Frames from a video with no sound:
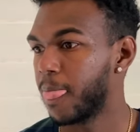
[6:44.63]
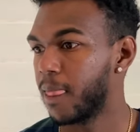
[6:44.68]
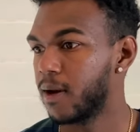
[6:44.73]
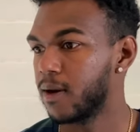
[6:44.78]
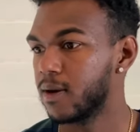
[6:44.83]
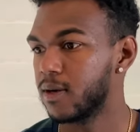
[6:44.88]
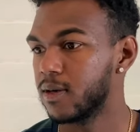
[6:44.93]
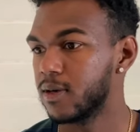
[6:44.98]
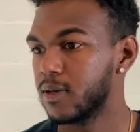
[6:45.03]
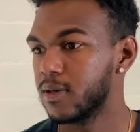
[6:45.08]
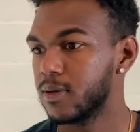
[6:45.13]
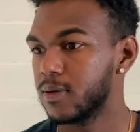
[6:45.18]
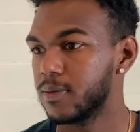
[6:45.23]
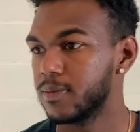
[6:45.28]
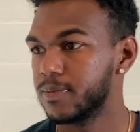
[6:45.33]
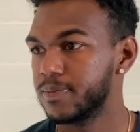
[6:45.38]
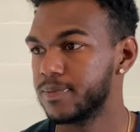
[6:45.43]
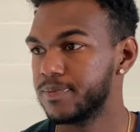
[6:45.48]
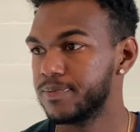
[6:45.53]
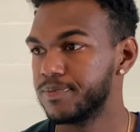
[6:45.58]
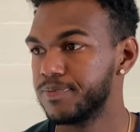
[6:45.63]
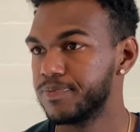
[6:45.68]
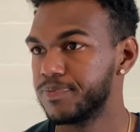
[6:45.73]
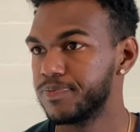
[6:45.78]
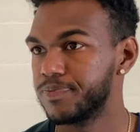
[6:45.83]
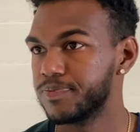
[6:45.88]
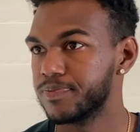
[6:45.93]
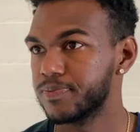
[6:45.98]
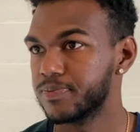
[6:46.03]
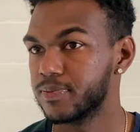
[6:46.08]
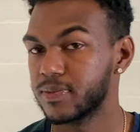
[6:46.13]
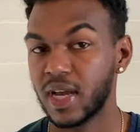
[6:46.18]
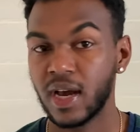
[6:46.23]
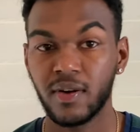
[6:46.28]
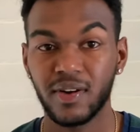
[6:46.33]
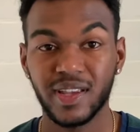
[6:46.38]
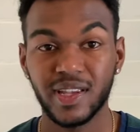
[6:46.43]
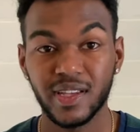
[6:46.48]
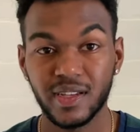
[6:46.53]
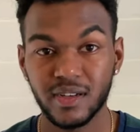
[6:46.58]
um,
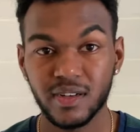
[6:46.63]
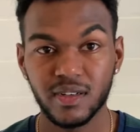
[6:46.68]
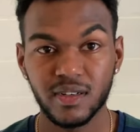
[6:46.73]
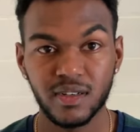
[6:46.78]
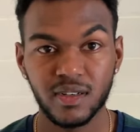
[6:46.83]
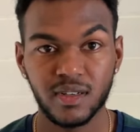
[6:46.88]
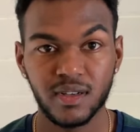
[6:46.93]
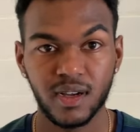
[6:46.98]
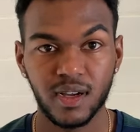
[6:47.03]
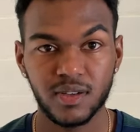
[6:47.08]
out here.